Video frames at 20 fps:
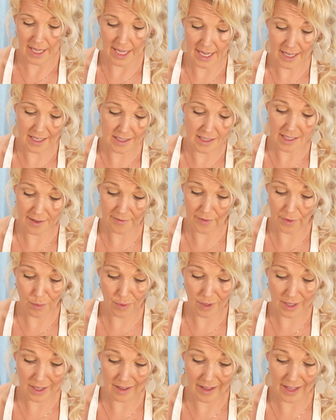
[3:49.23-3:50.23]
And if you
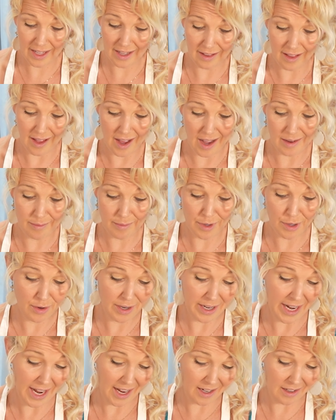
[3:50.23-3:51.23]
really like lime, you could
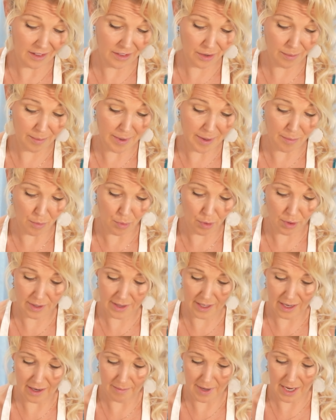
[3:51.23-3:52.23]
add a little bit more
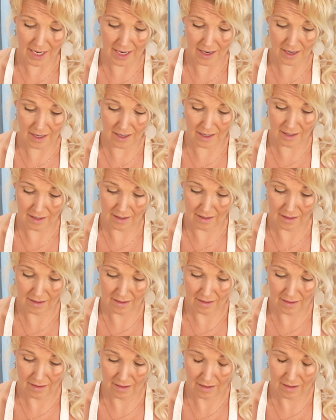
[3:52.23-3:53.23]
than I'm adding.
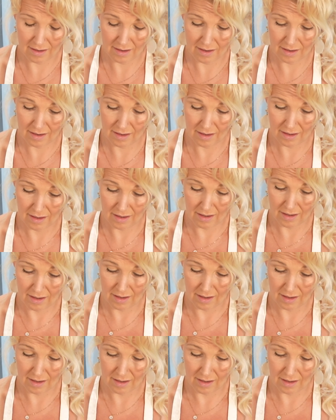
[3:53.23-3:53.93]
And then I'm going